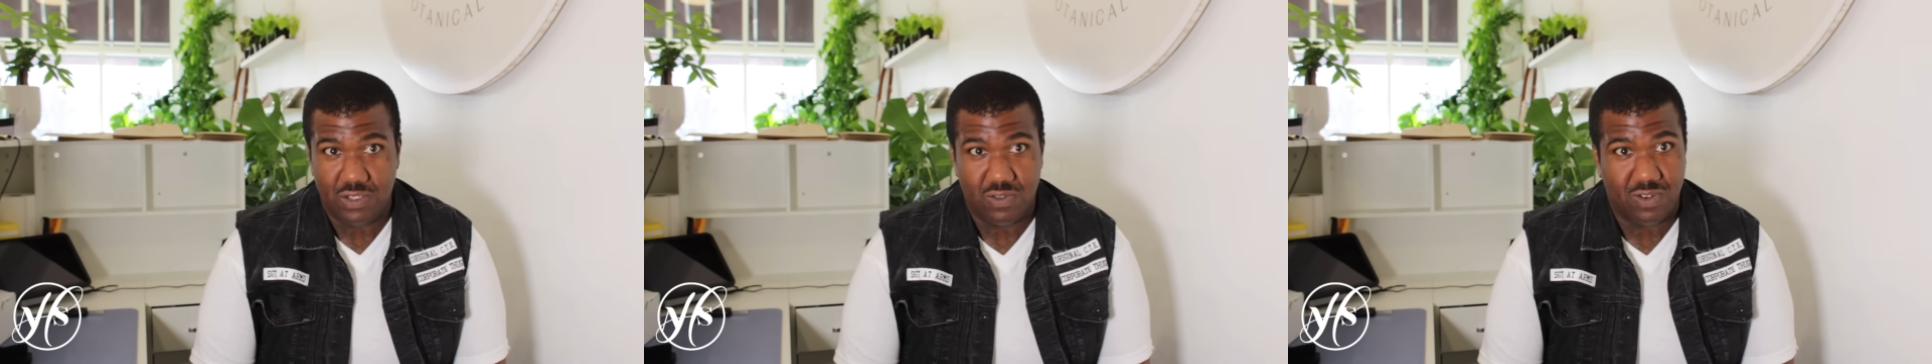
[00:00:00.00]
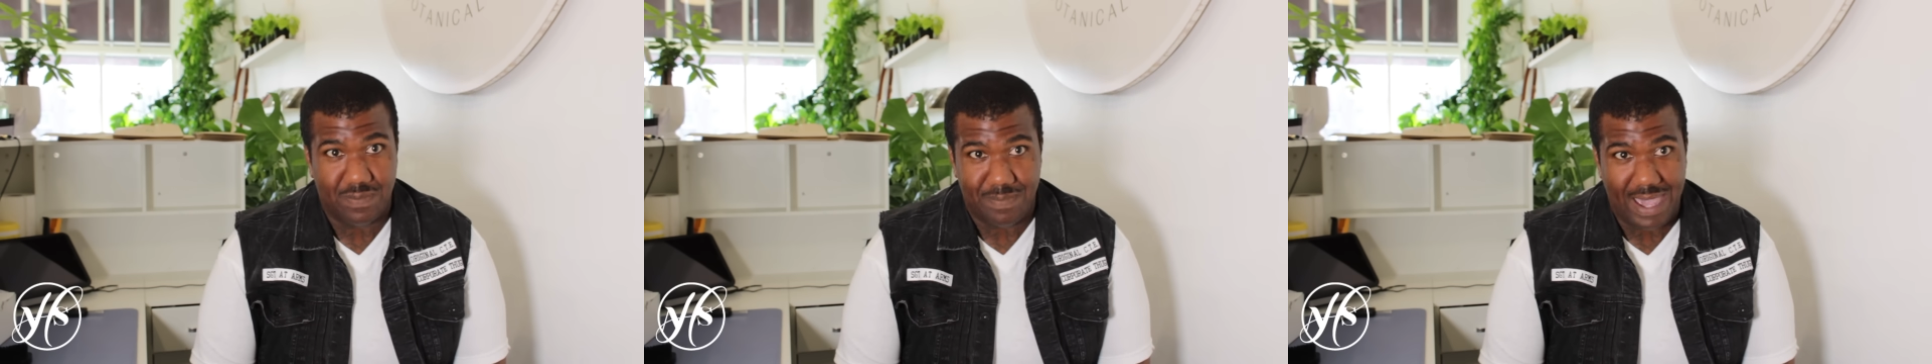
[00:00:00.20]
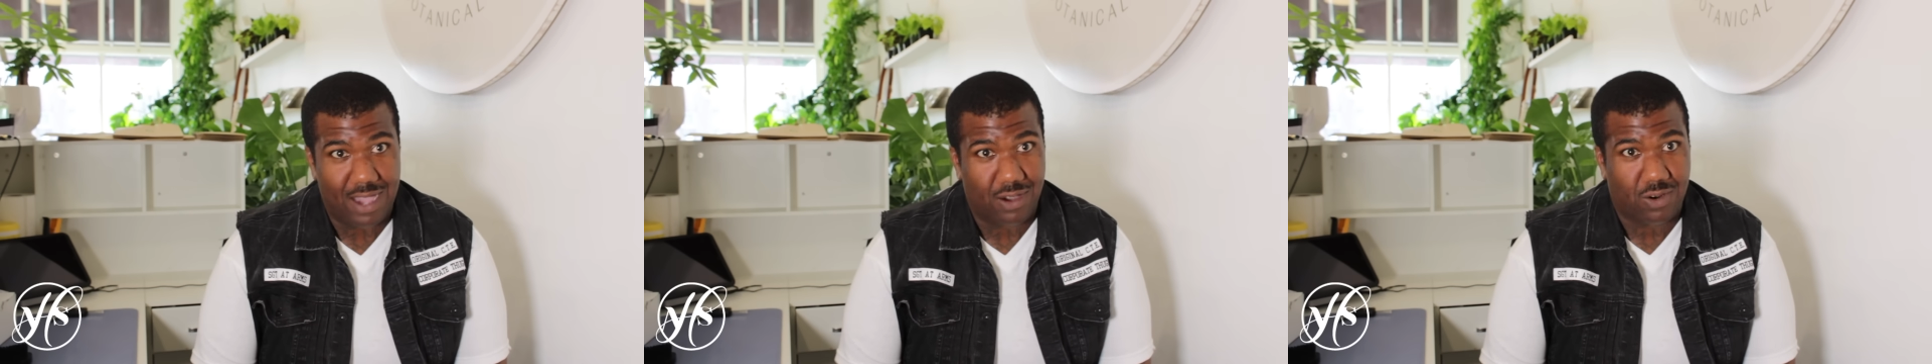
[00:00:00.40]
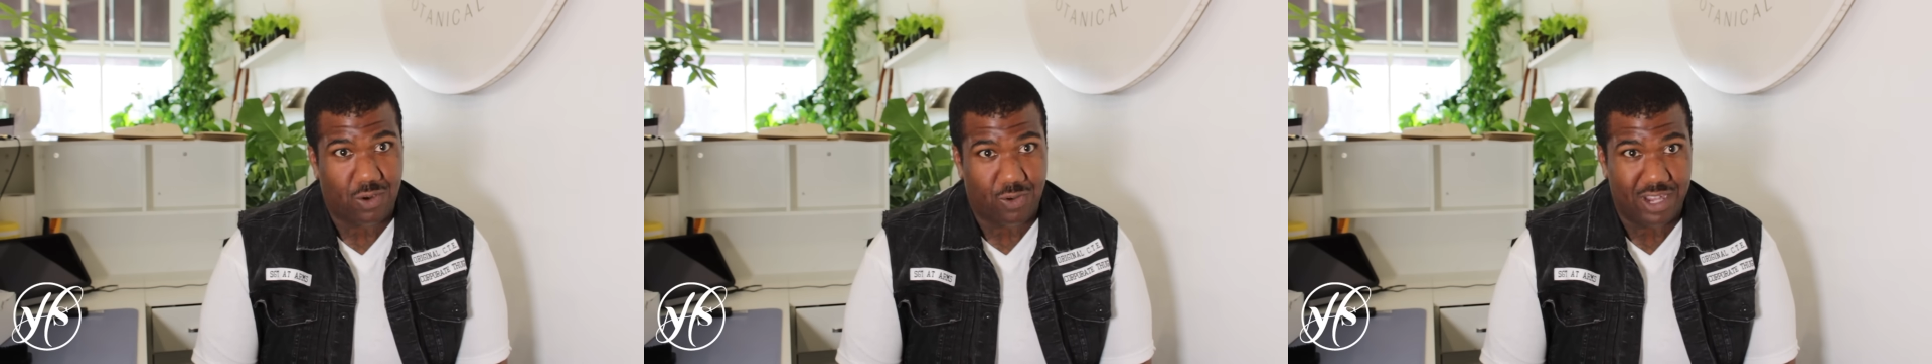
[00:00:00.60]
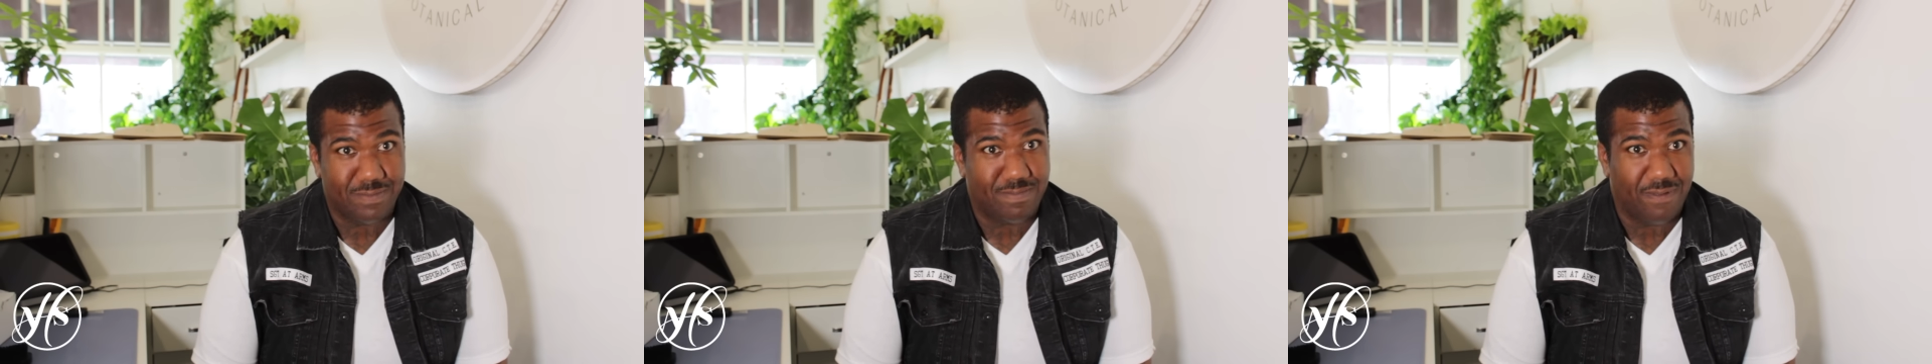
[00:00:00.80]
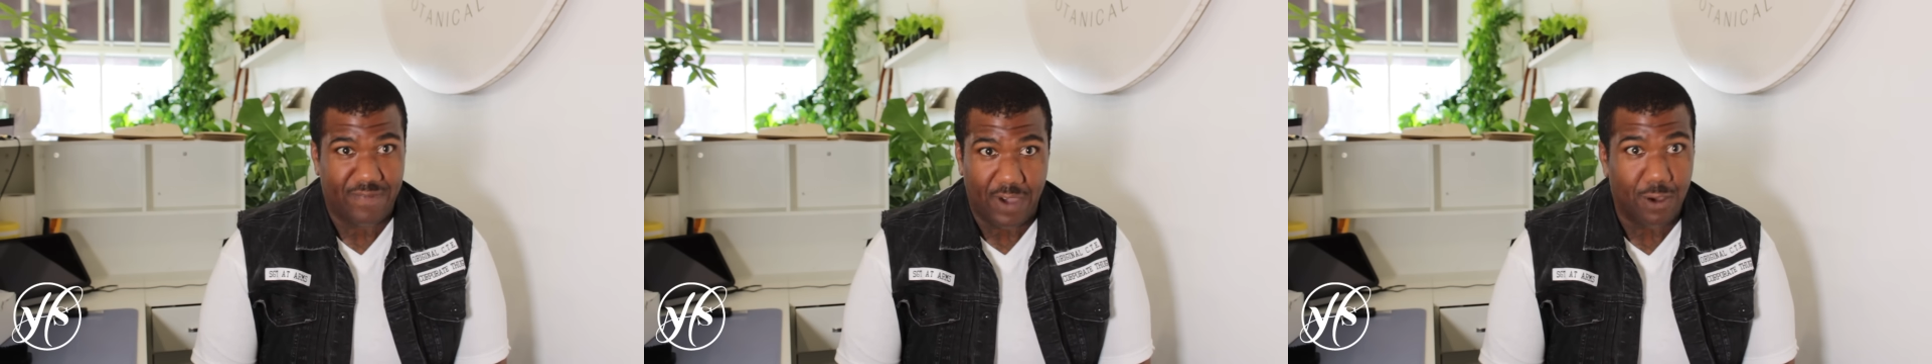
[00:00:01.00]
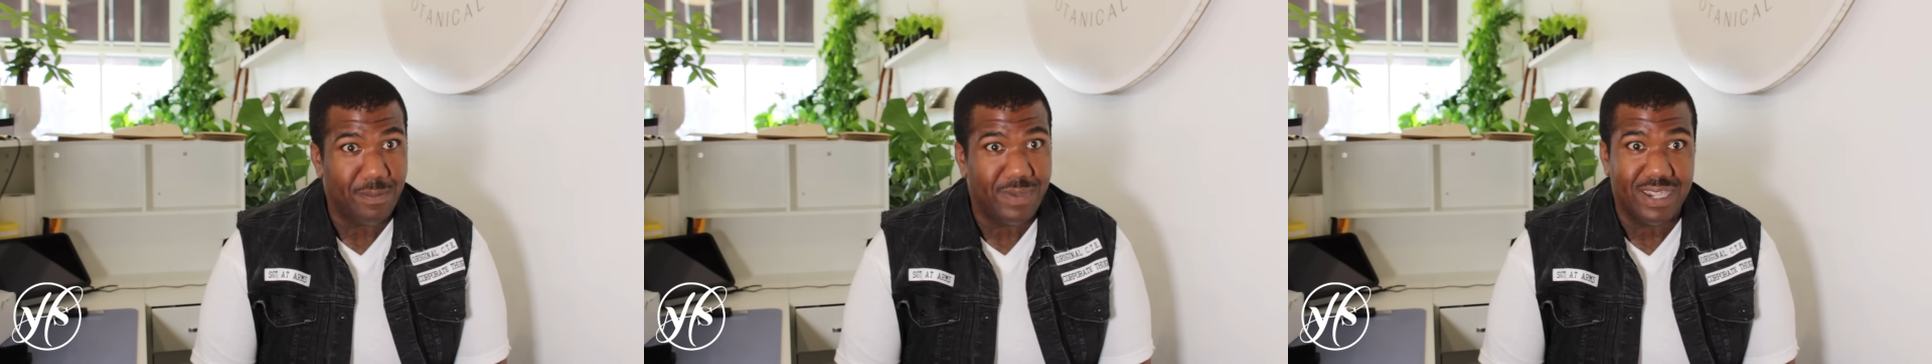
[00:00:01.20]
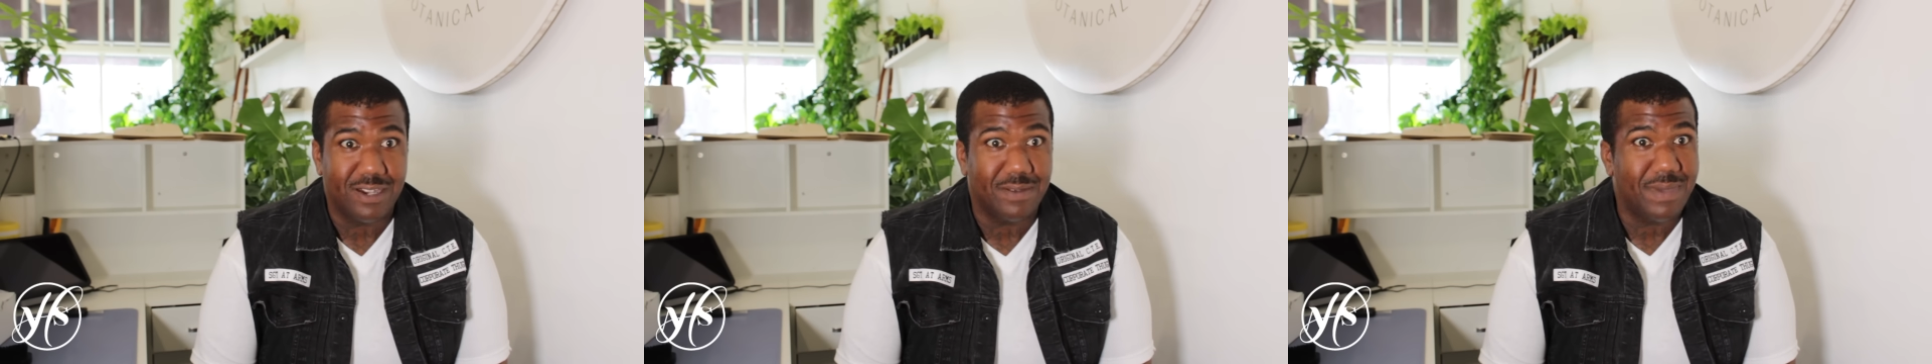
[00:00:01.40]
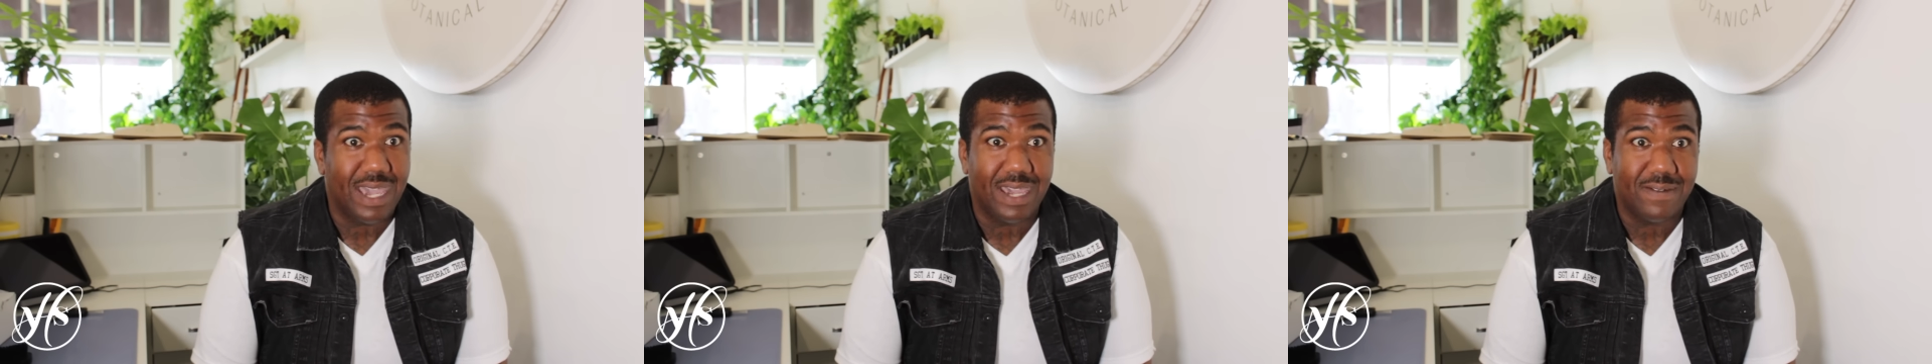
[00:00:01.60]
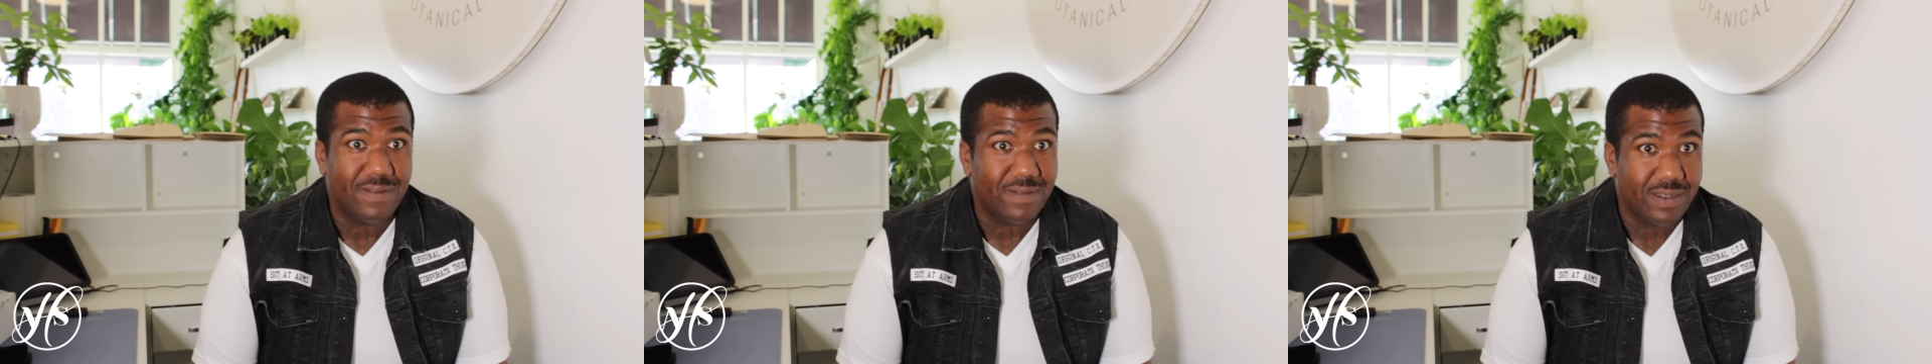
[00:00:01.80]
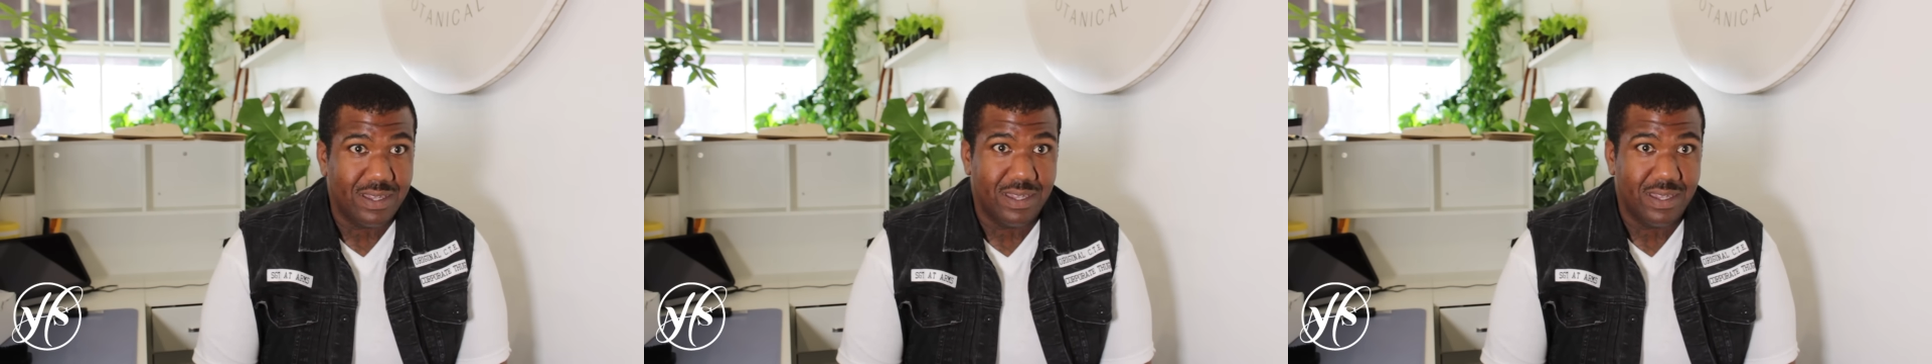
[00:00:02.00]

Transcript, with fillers: knew about Crips before BMF.